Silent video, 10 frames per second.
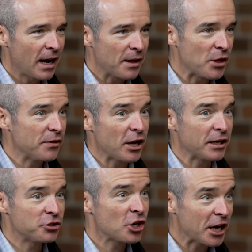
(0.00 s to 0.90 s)
And then
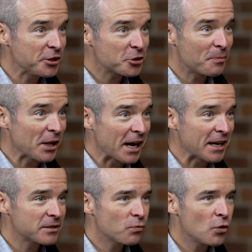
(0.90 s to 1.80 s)
they changed
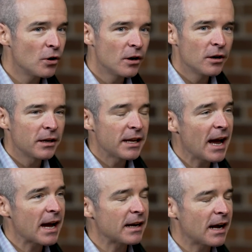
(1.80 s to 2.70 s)
plans. Well,
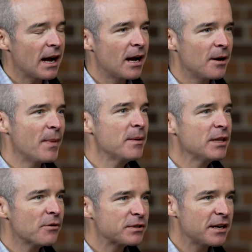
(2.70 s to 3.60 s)
maybe
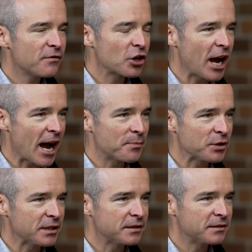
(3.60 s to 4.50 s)
that was never going to
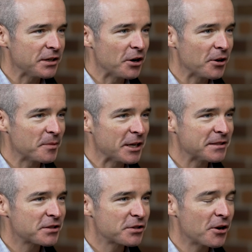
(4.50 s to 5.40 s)
happen. You know what I
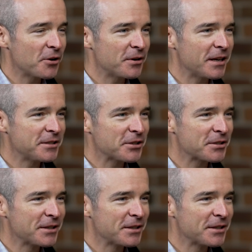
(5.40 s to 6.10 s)
mean? So it's just...